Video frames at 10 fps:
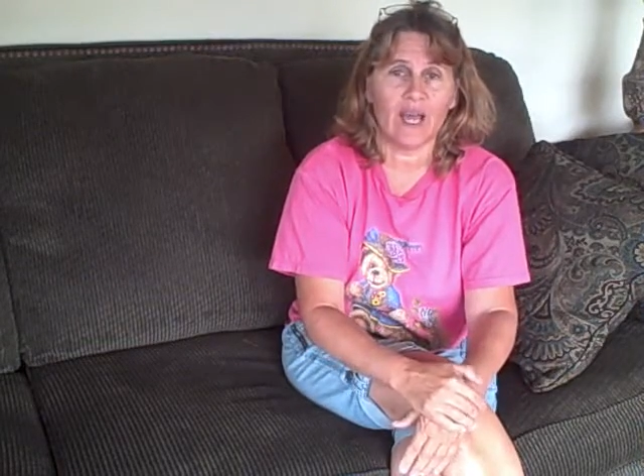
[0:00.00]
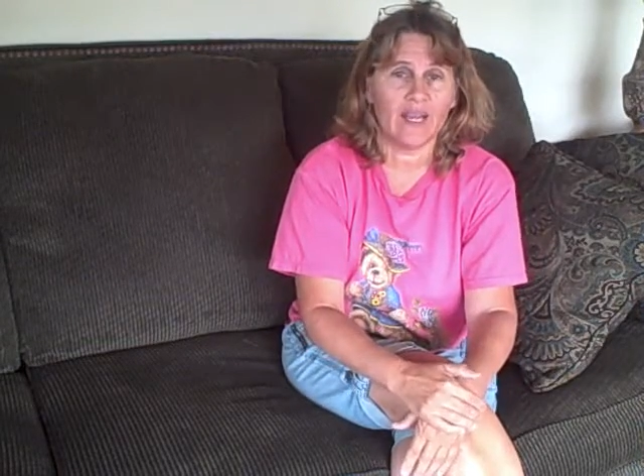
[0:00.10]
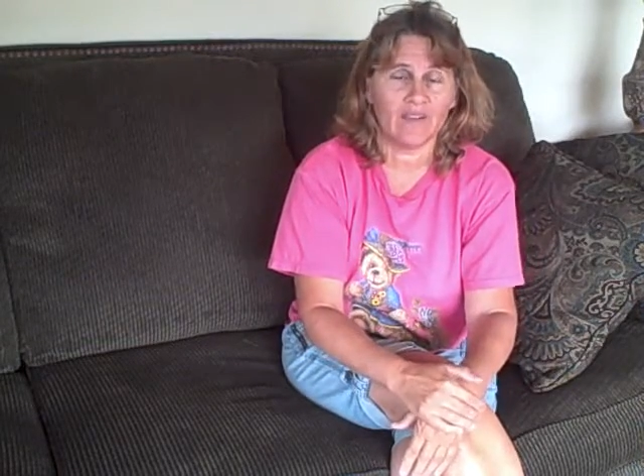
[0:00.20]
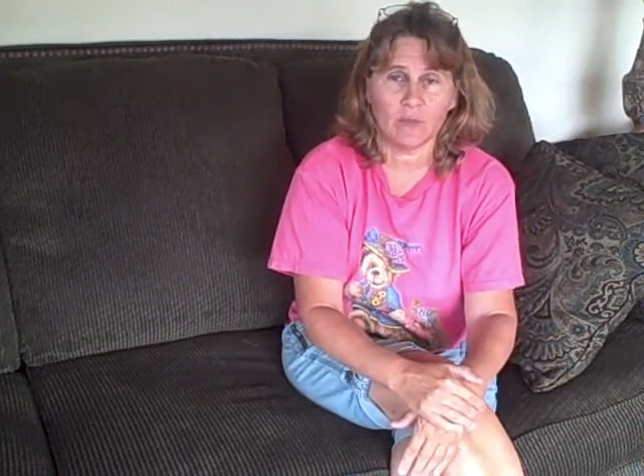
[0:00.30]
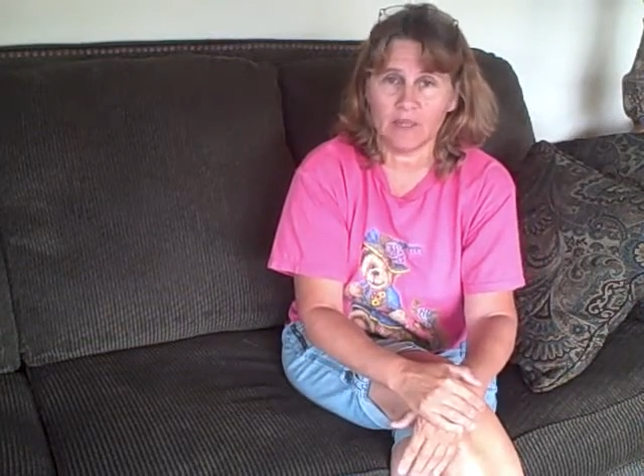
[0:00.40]

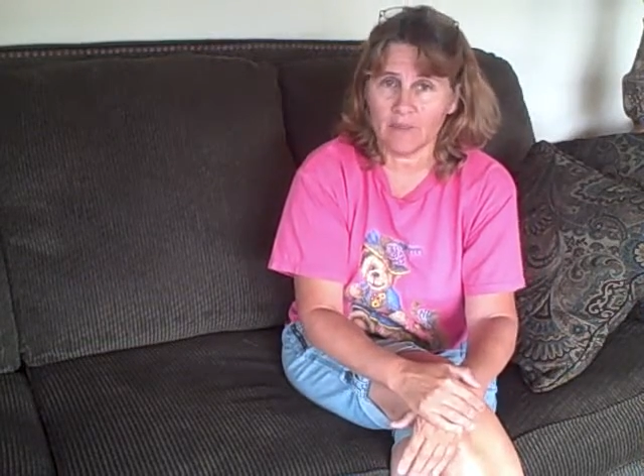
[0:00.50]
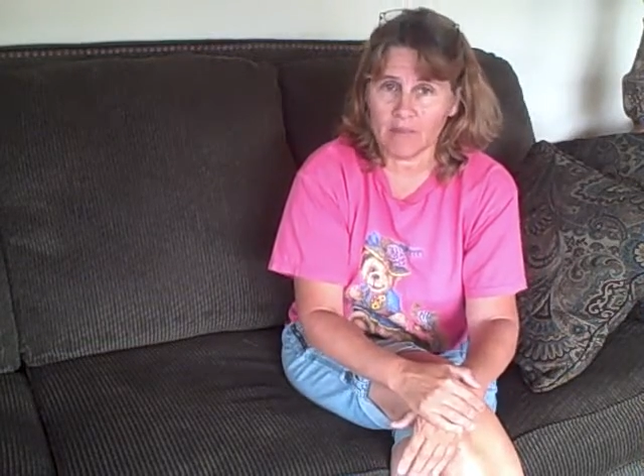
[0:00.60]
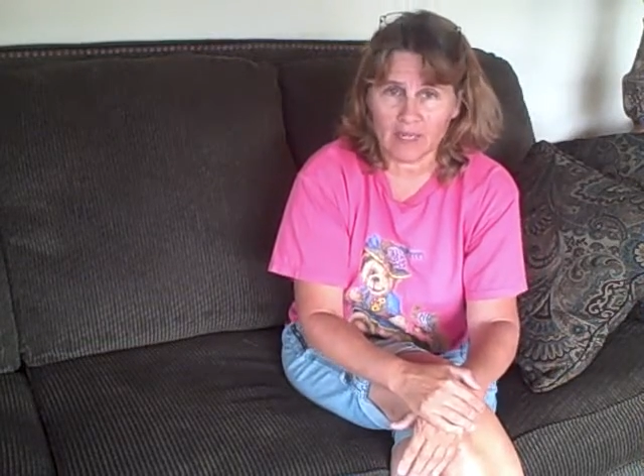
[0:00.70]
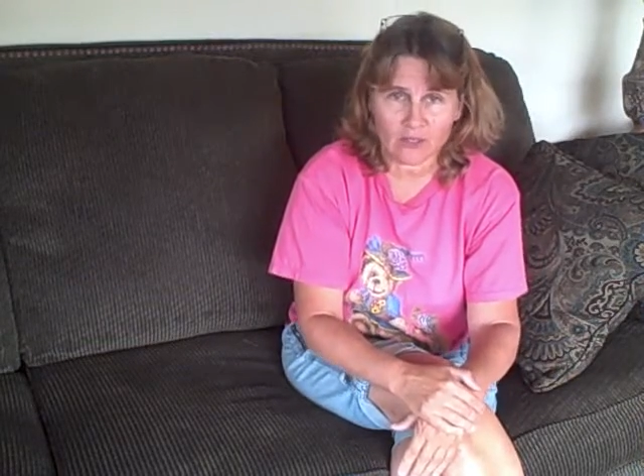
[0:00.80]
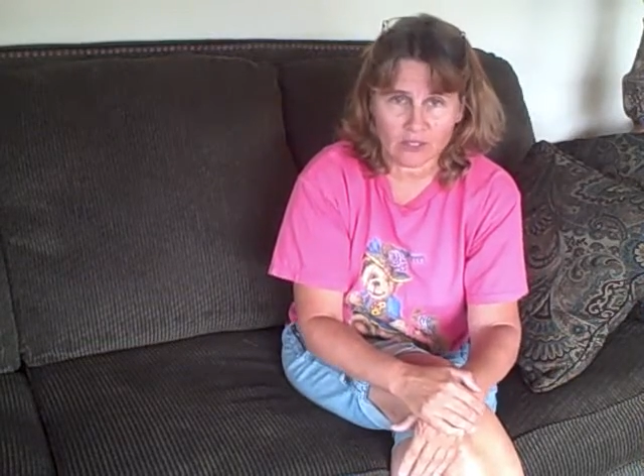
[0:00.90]
not everybody
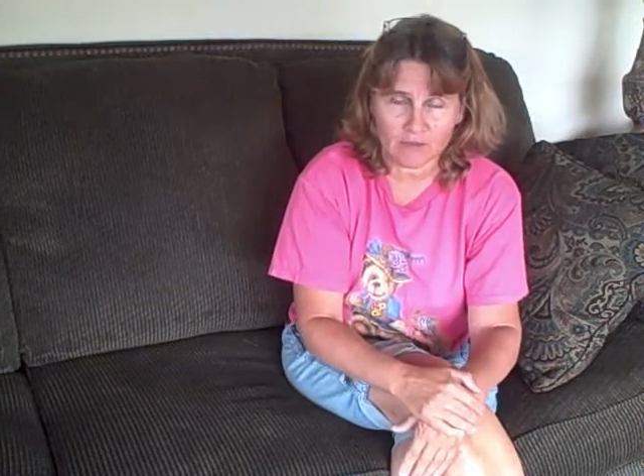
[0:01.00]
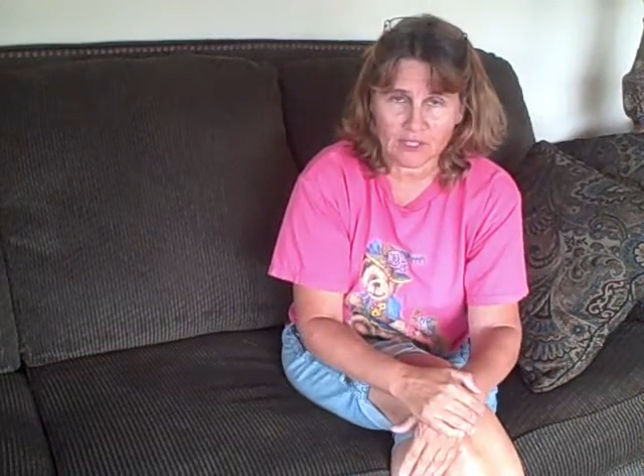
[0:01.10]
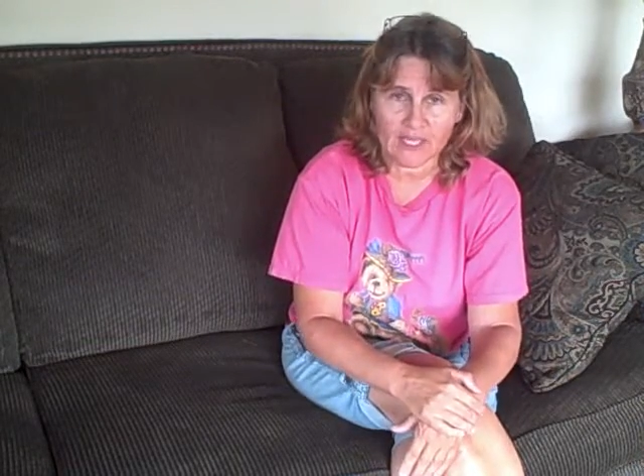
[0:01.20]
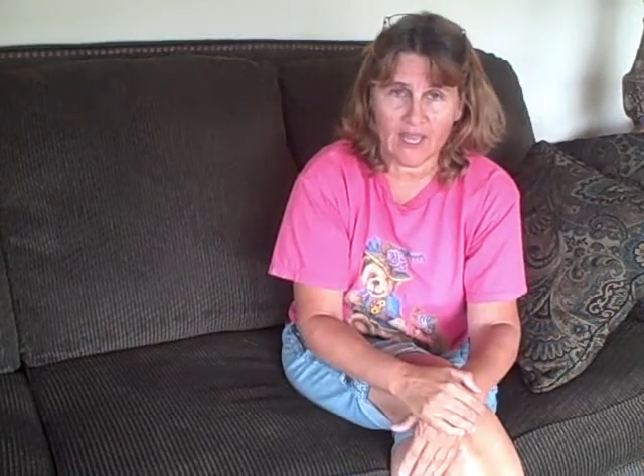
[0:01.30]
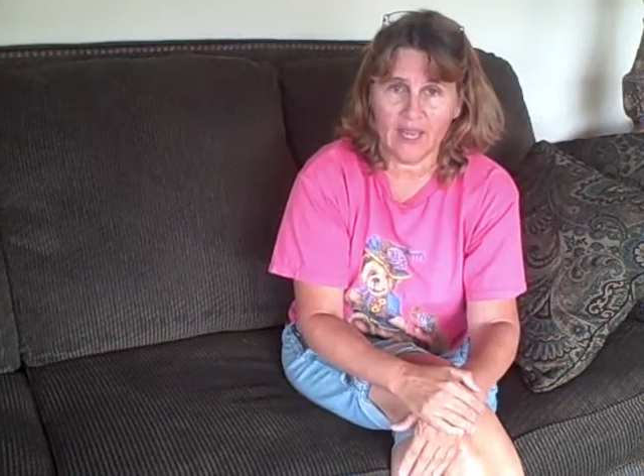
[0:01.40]
mails
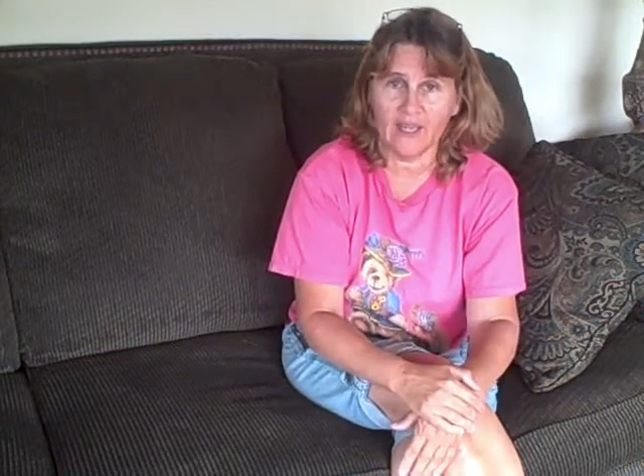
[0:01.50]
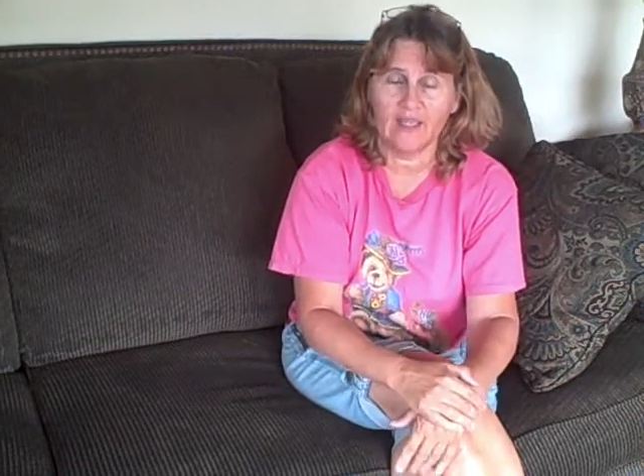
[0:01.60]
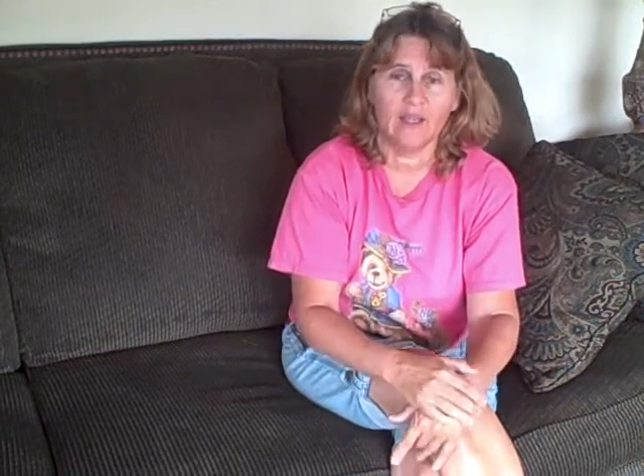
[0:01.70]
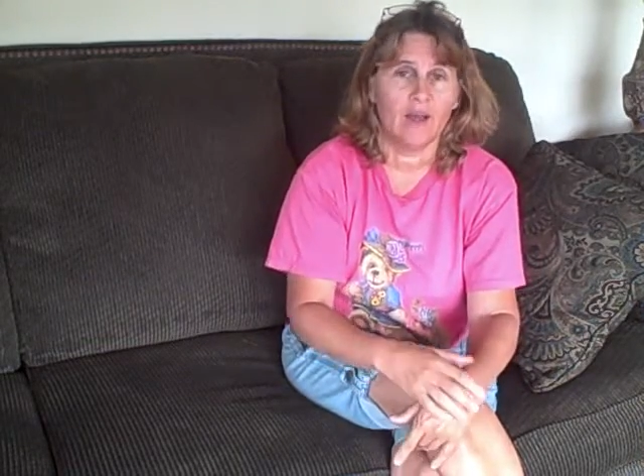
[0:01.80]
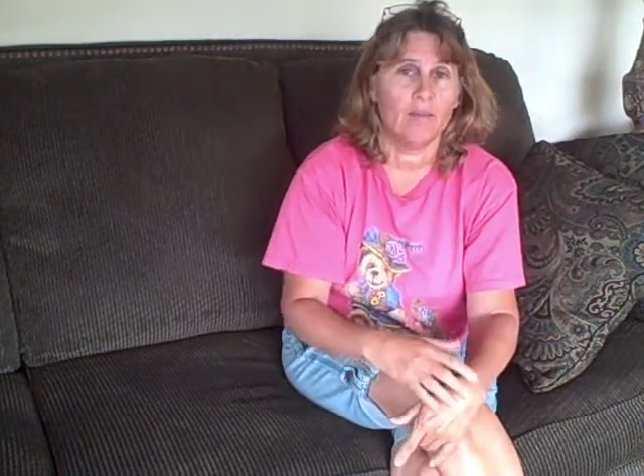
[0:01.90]
every day.